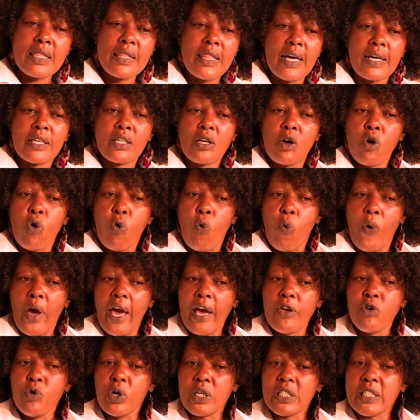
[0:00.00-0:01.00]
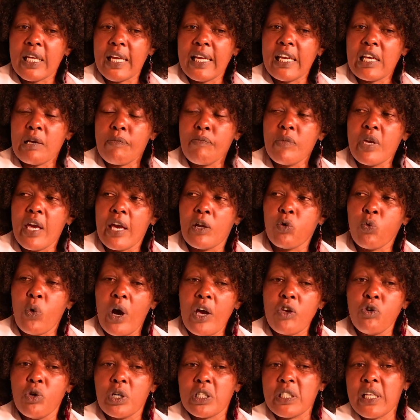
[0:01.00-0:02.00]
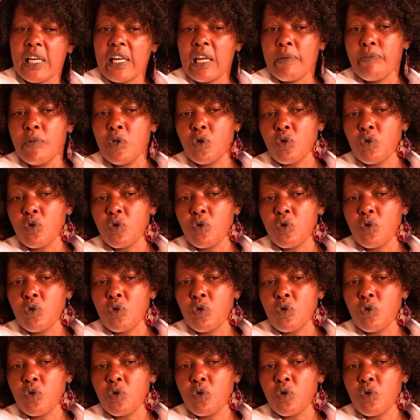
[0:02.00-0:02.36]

that where you're telling me and why you're telling me